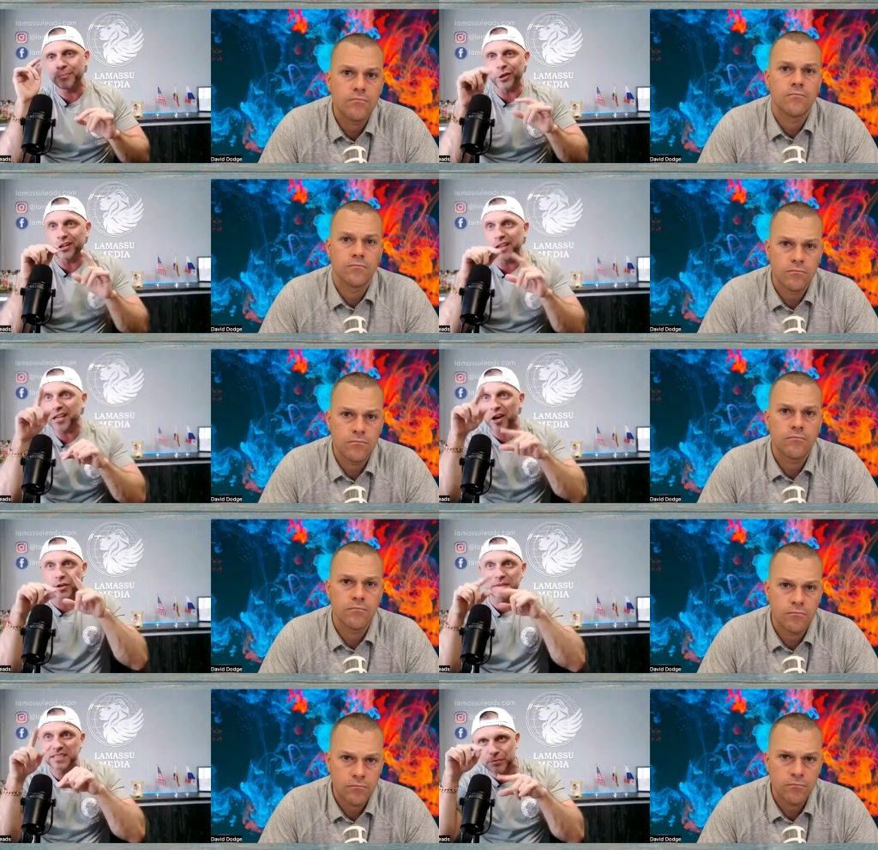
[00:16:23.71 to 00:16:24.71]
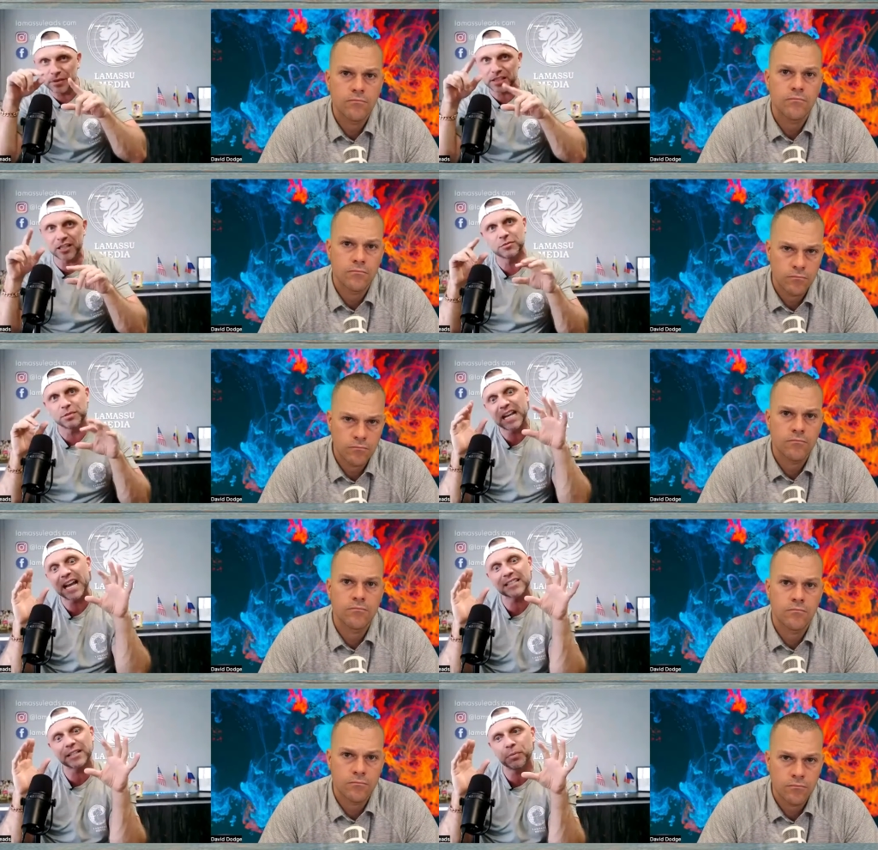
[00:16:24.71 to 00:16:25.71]
Speaker 1: You can click on them and see what the customer's
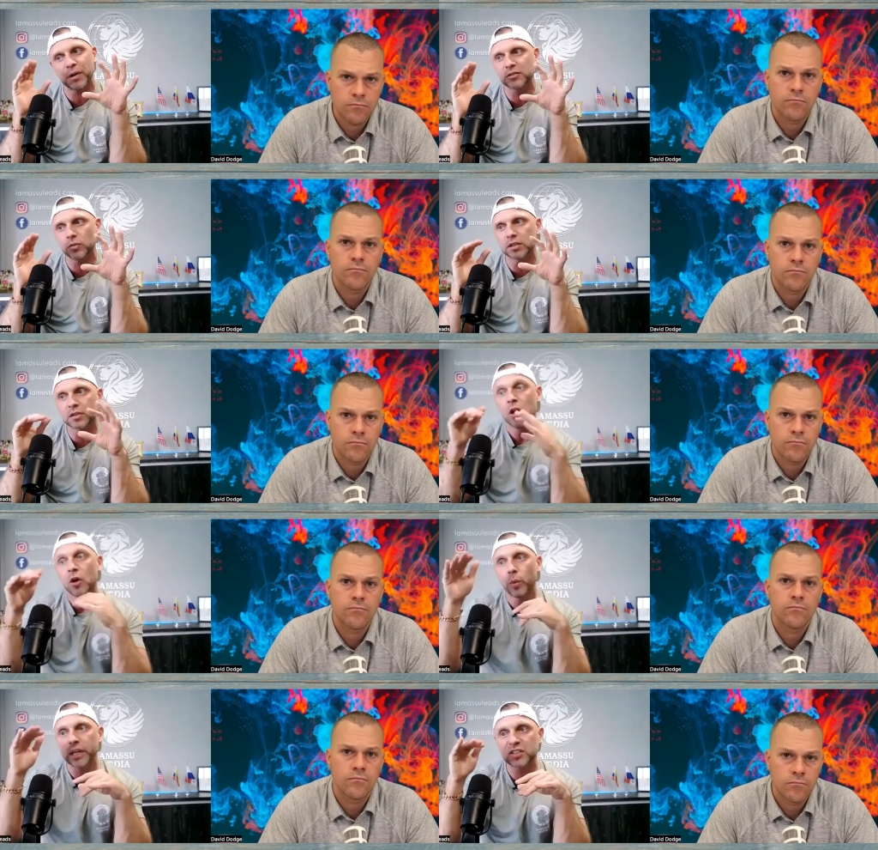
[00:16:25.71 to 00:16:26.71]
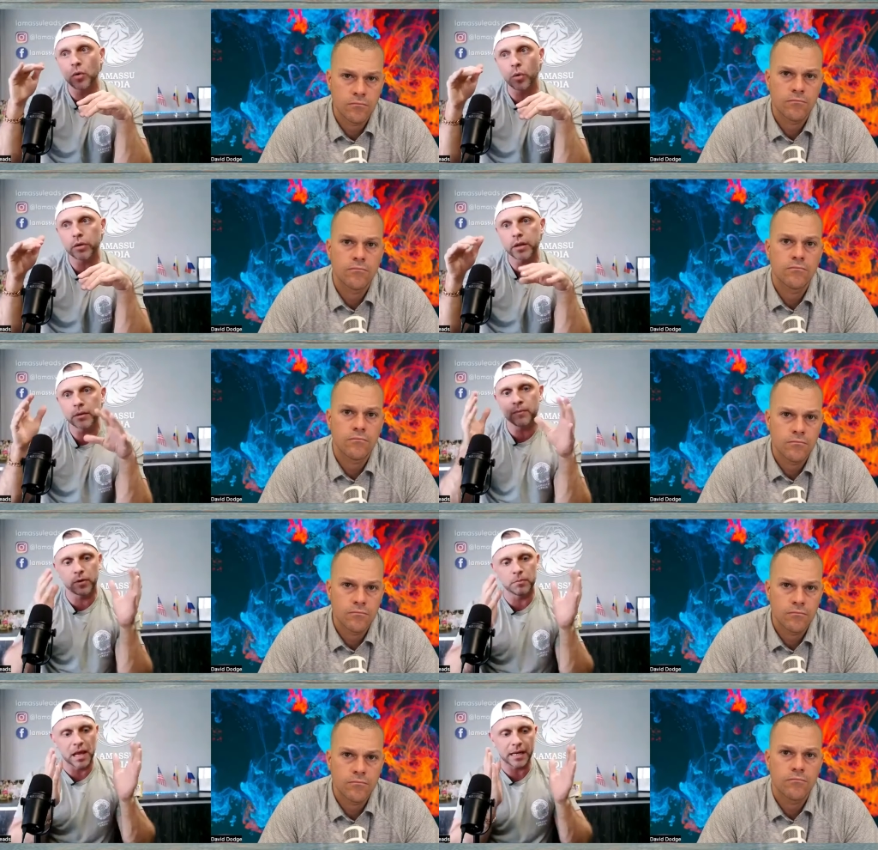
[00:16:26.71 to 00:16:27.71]
asking price was. We score them
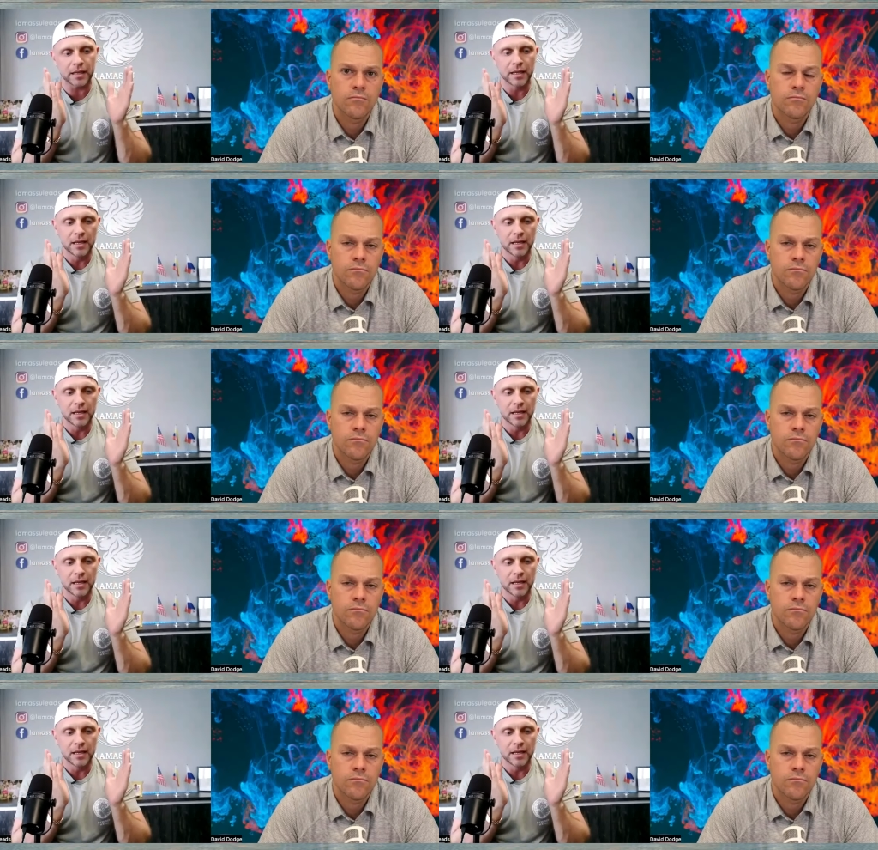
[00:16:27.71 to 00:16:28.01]
from like